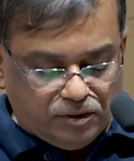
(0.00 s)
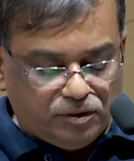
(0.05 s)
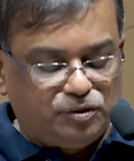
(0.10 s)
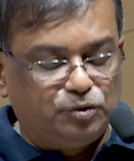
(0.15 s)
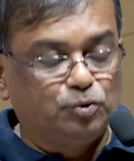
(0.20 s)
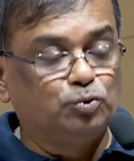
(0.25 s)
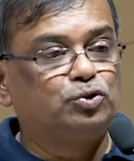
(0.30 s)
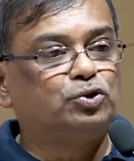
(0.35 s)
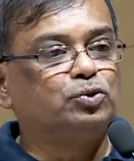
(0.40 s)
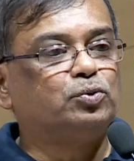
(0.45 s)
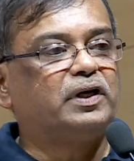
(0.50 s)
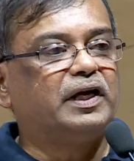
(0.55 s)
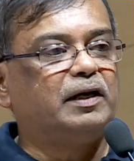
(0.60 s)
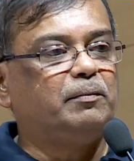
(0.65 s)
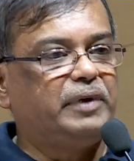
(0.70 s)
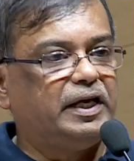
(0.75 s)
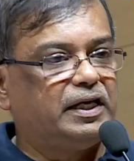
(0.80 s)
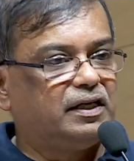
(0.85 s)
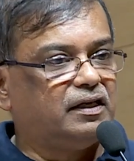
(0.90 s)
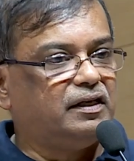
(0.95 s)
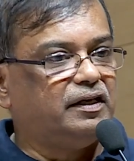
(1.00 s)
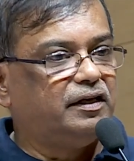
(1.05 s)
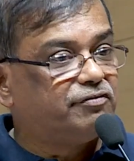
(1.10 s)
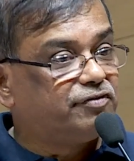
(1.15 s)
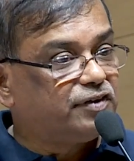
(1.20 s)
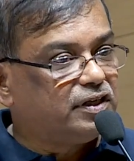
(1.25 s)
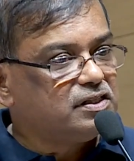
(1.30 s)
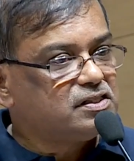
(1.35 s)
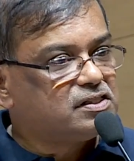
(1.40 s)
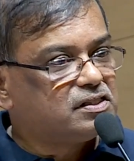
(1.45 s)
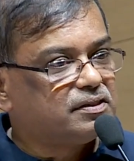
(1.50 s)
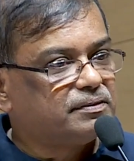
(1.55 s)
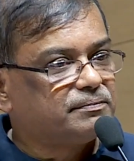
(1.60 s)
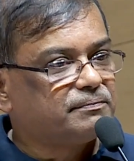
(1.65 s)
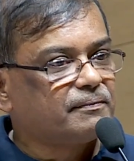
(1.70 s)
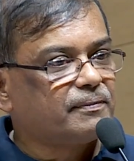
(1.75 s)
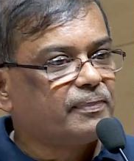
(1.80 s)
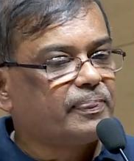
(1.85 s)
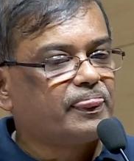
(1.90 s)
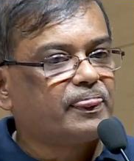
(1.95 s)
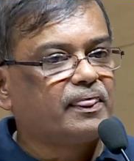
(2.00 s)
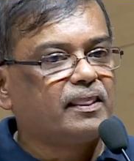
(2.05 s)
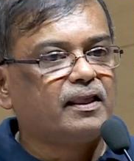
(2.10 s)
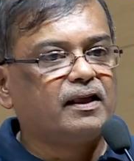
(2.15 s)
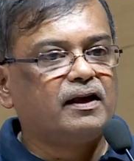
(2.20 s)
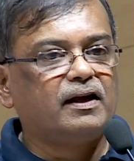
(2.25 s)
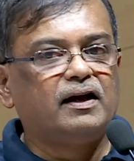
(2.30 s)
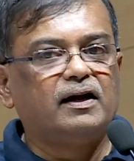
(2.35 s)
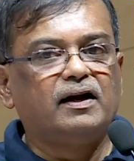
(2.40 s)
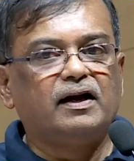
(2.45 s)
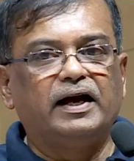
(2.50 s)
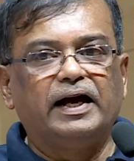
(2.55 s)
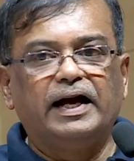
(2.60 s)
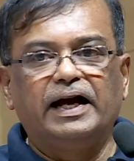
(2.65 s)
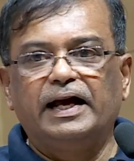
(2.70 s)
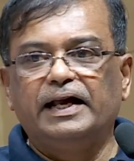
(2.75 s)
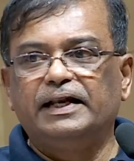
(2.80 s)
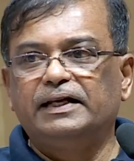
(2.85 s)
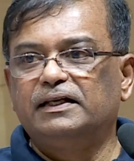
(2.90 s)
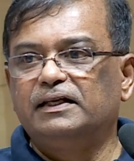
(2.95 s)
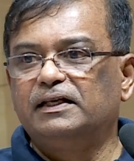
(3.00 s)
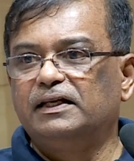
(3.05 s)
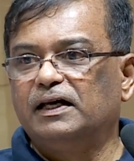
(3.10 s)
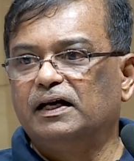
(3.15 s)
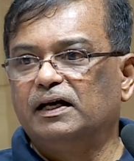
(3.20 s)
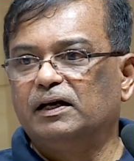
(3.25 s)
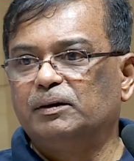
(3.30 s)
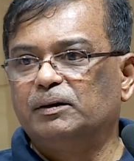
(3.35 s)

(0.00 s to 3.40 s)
You too can make a difference. And